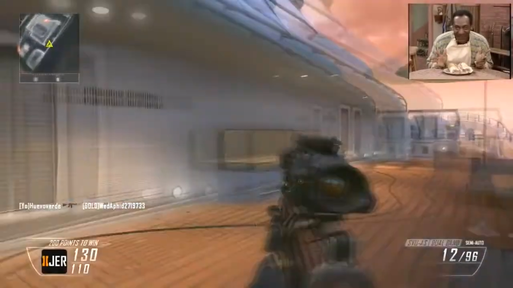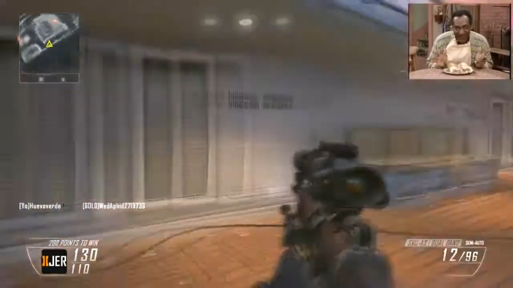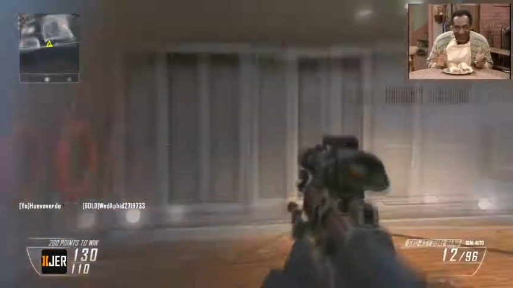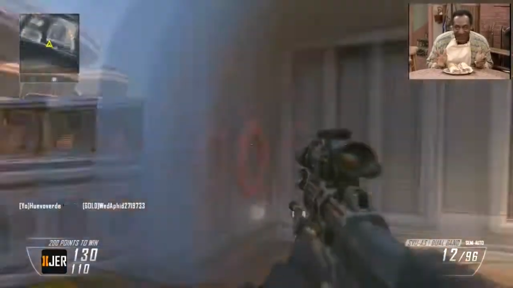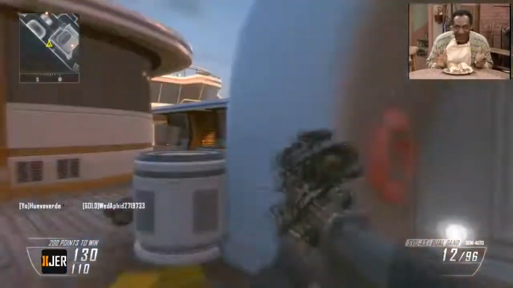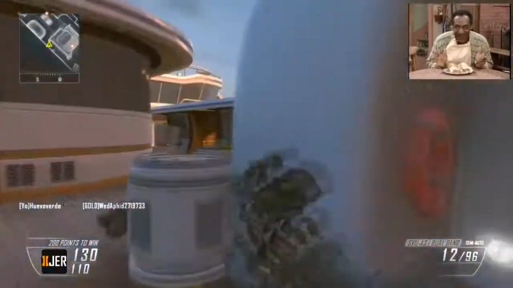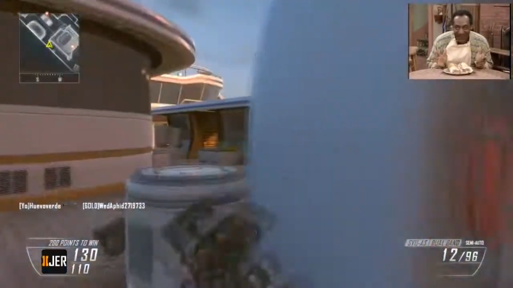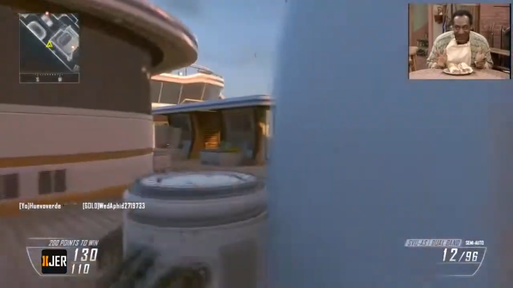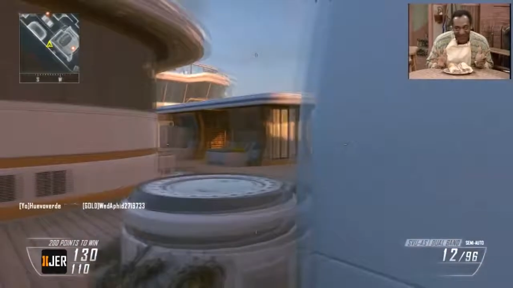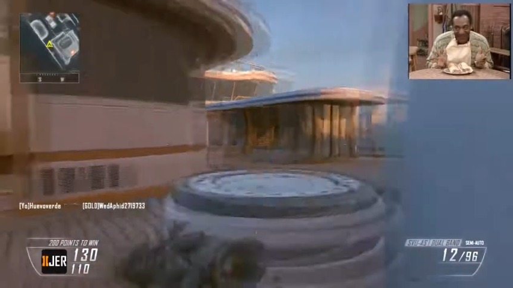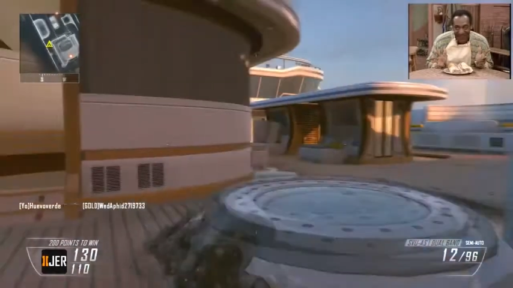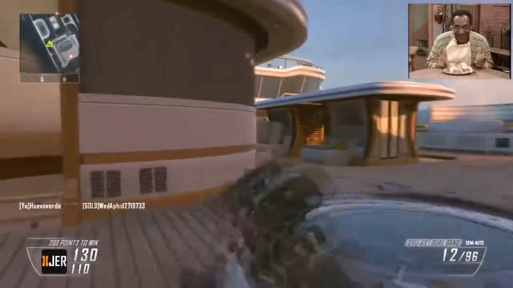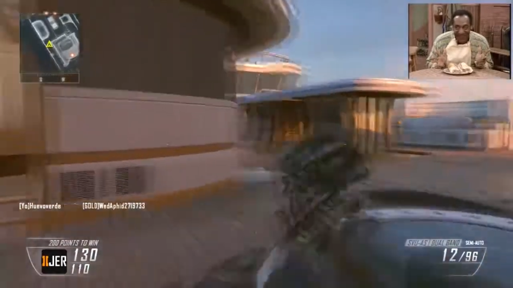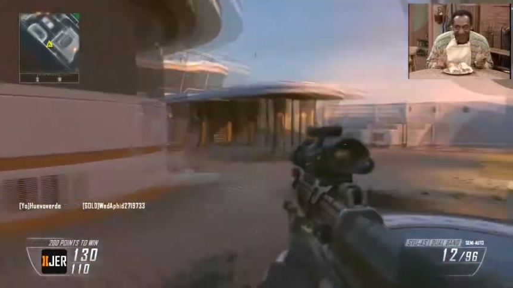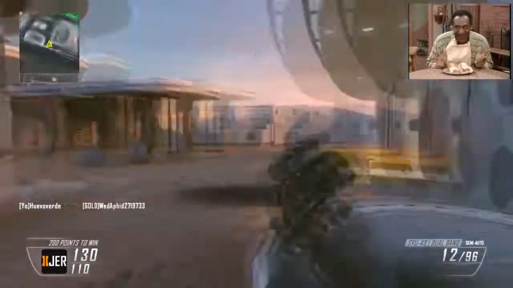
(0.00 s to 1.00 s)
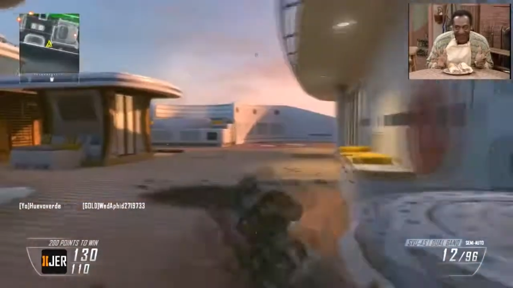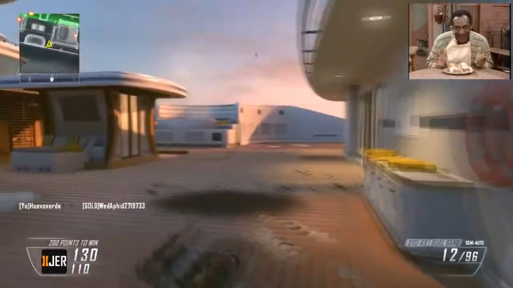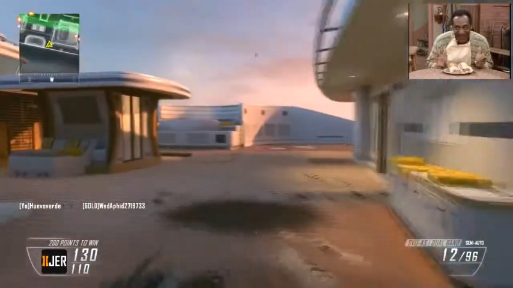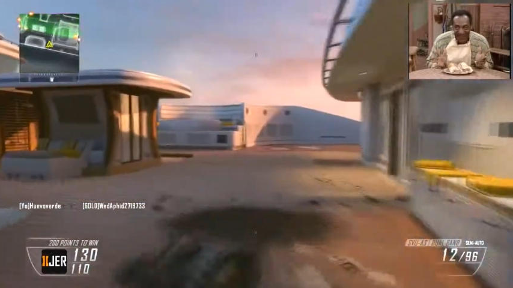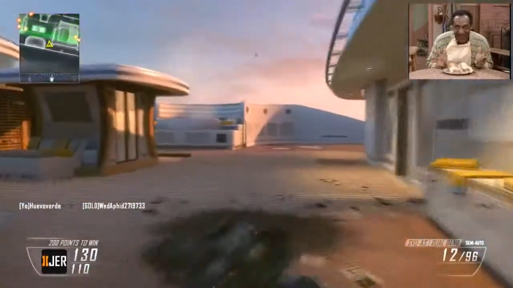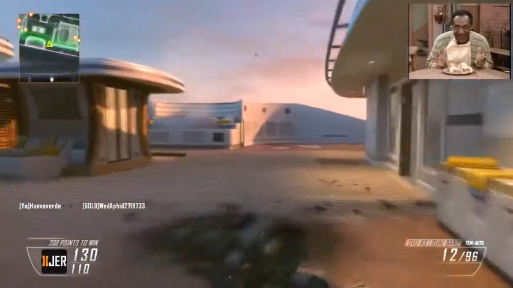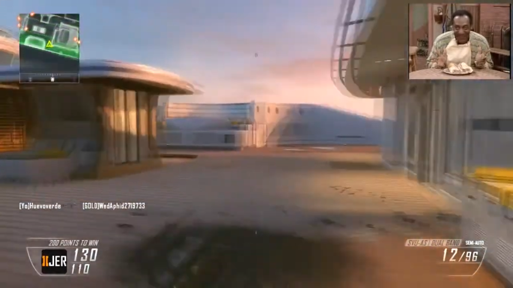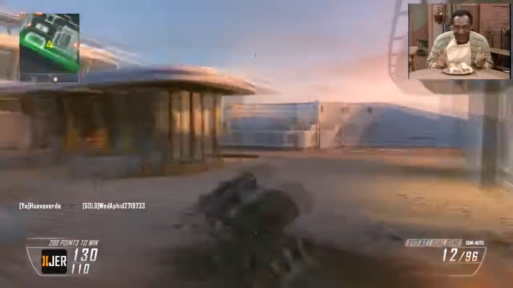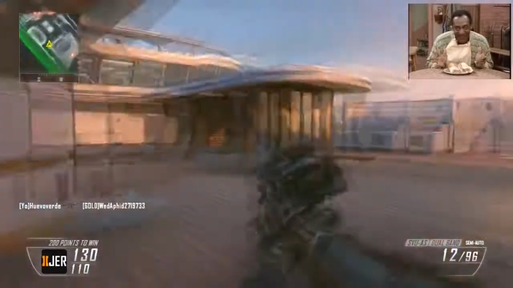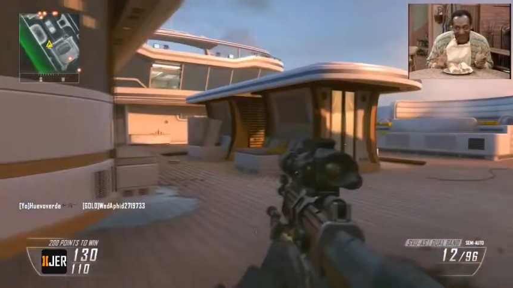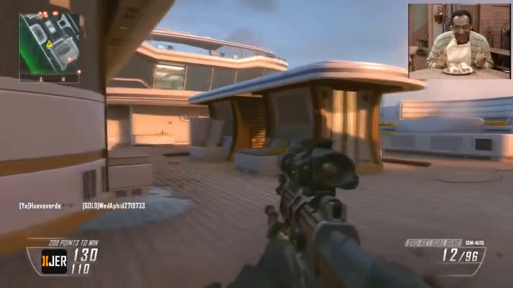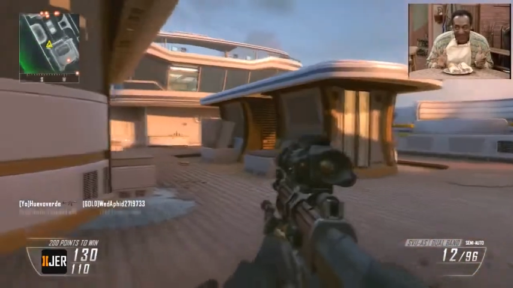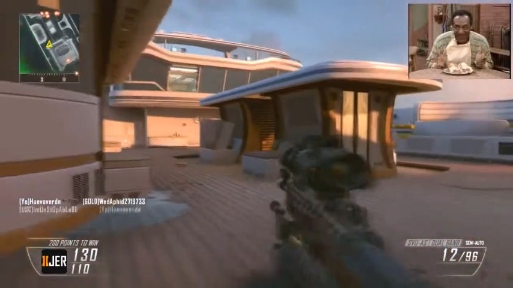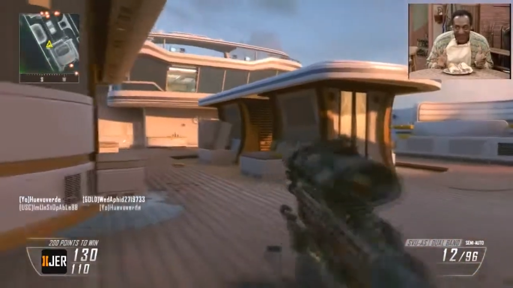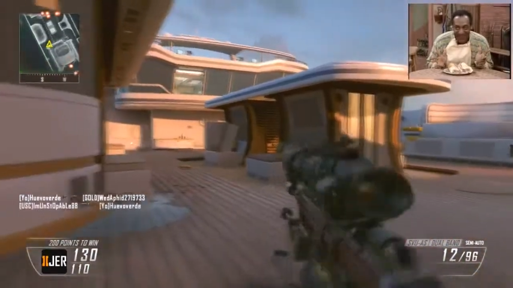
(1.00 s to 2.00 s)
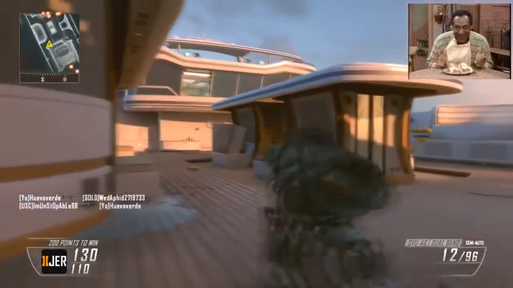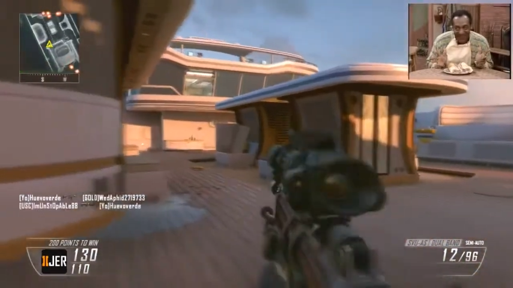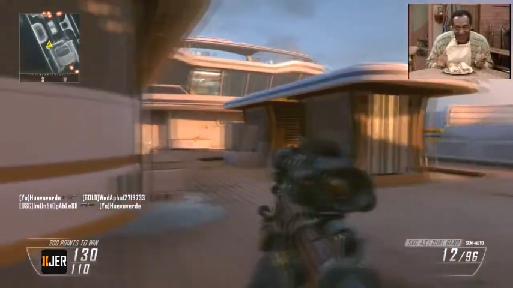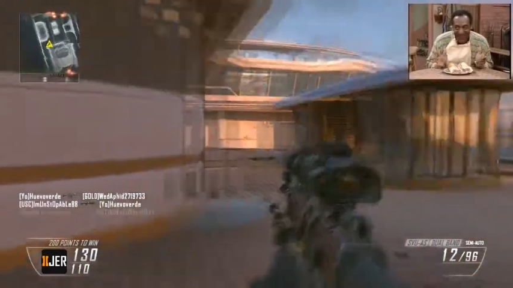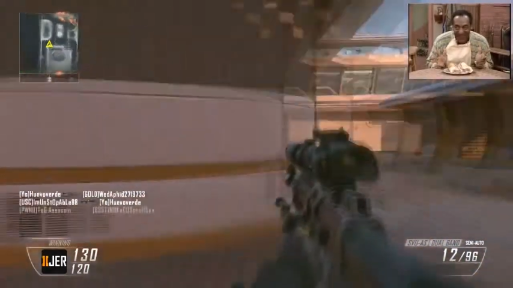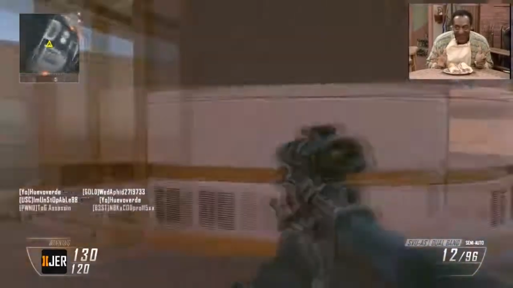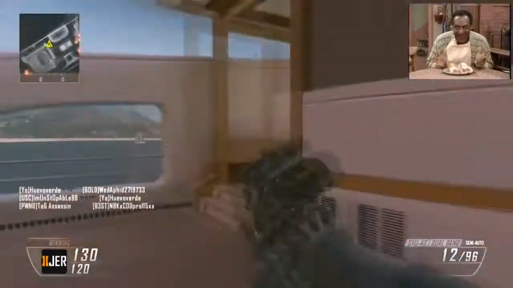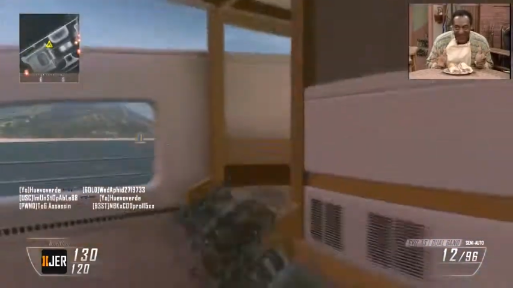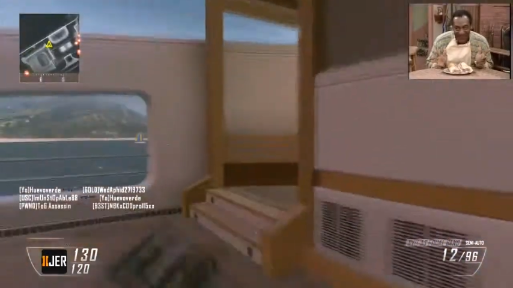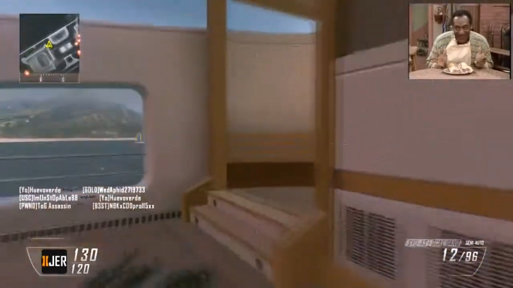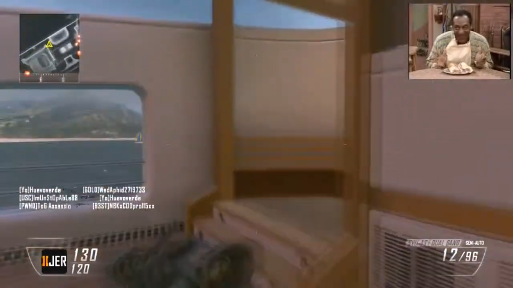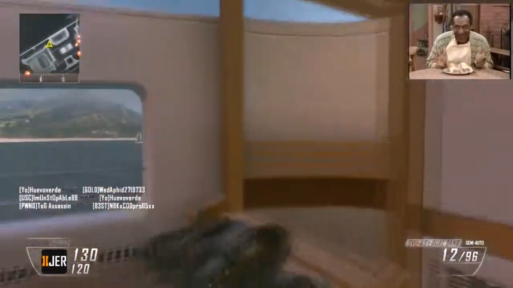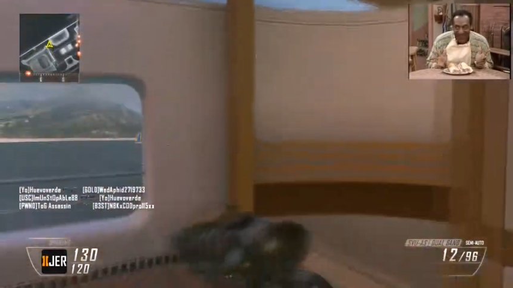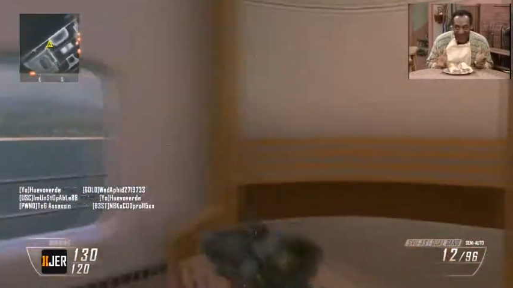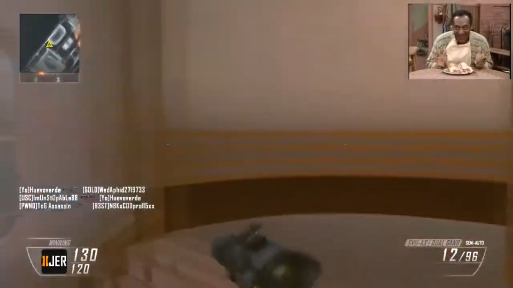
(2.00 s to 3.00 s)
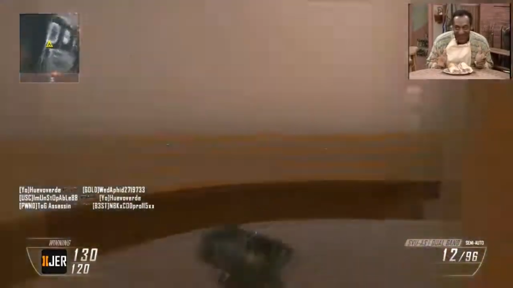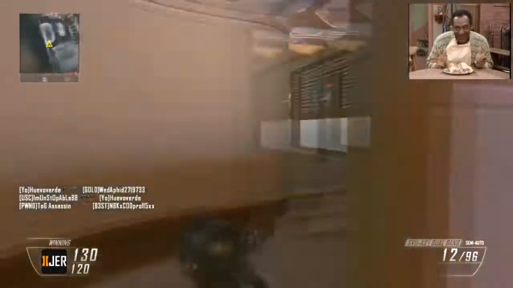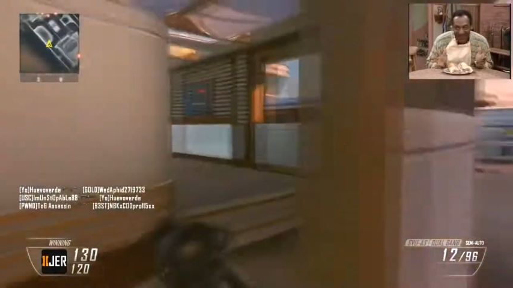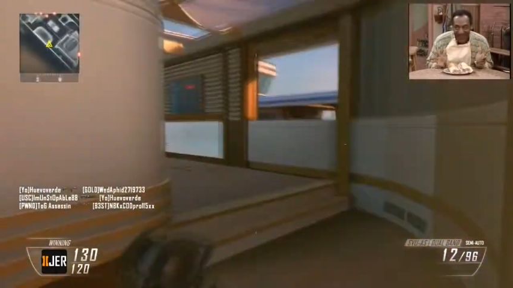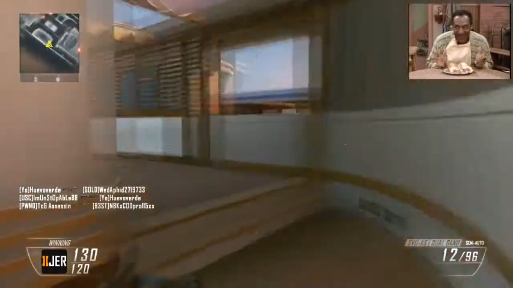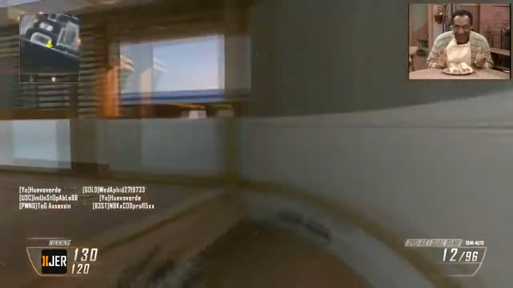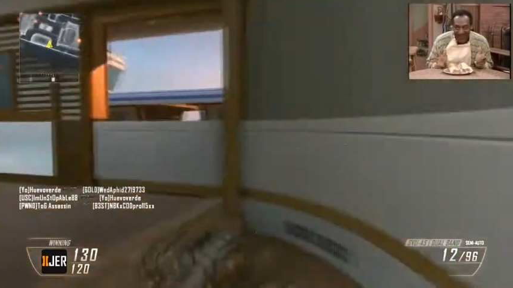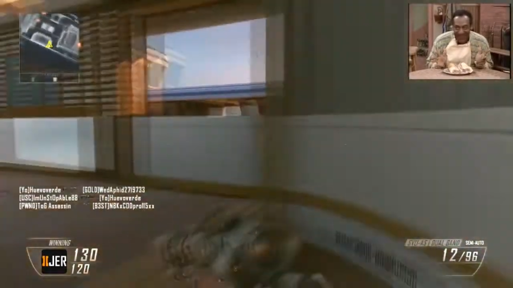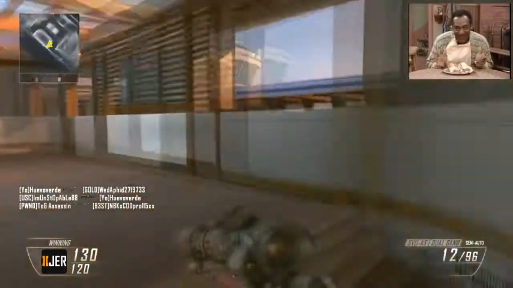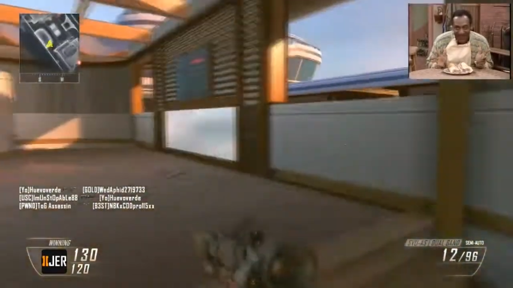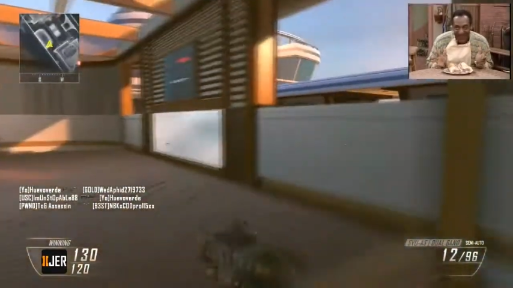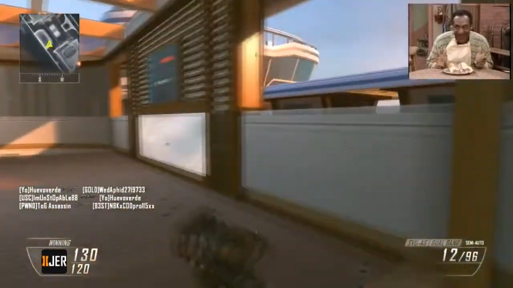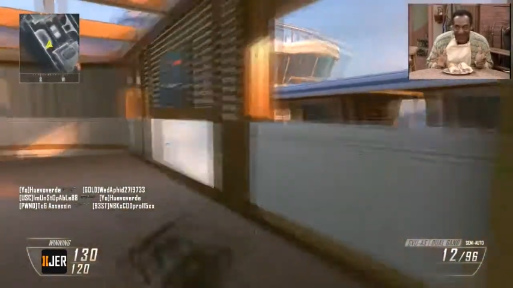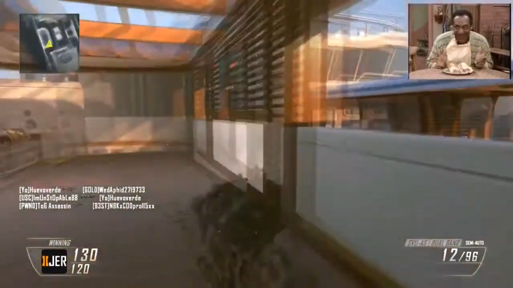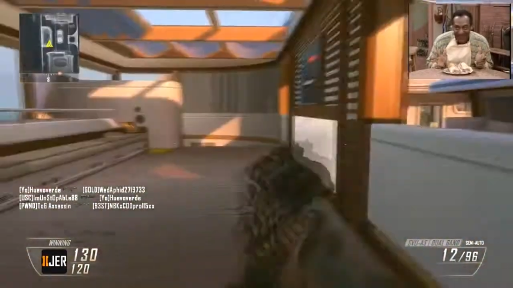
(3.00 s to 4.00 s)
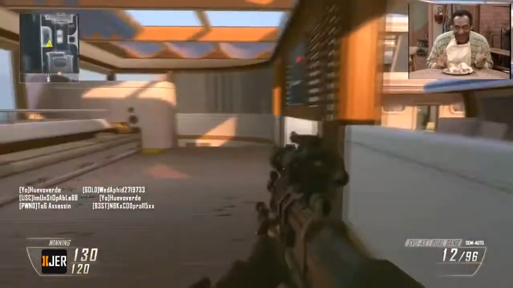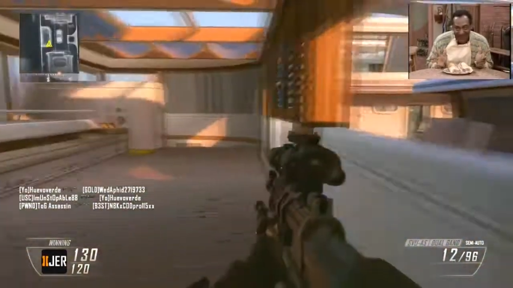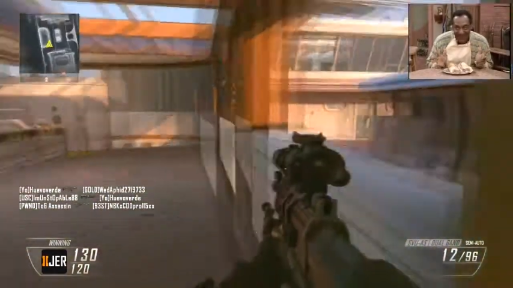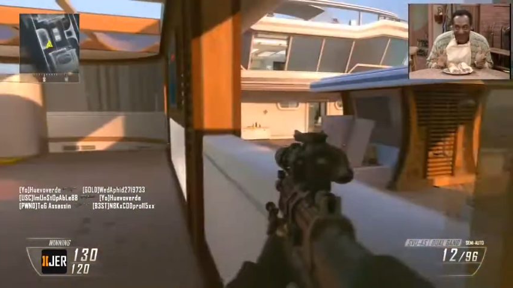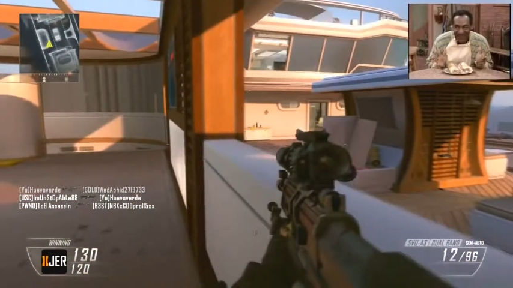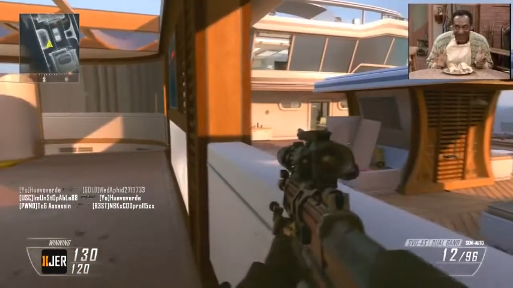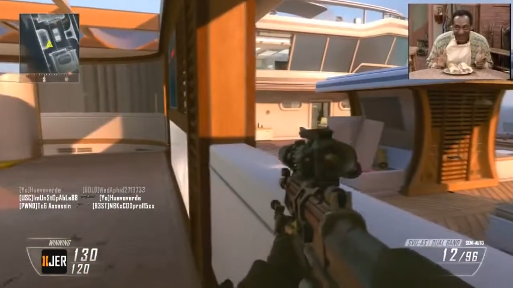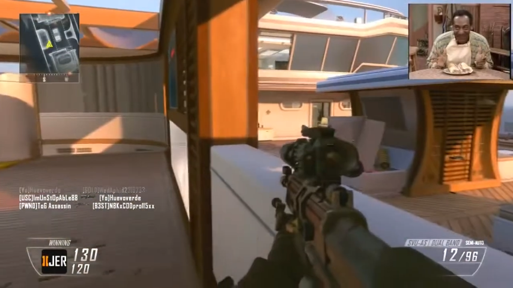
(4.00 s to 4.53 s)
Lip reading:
Nobody's mouth can be seen.